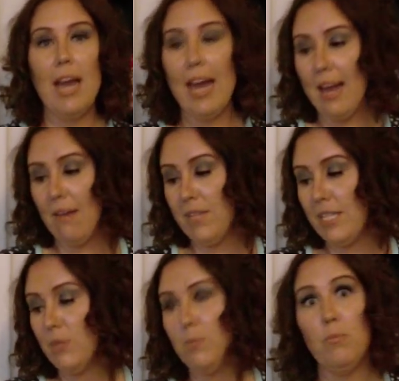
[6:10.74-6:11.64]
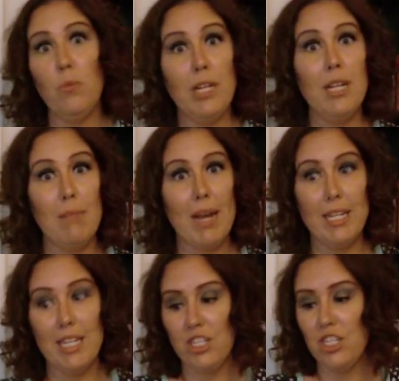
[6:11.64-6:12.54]
I have this one in my
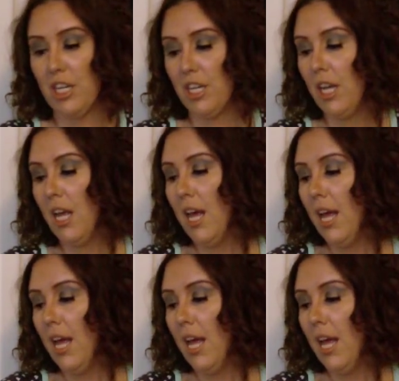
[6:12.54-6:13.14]
kitchen,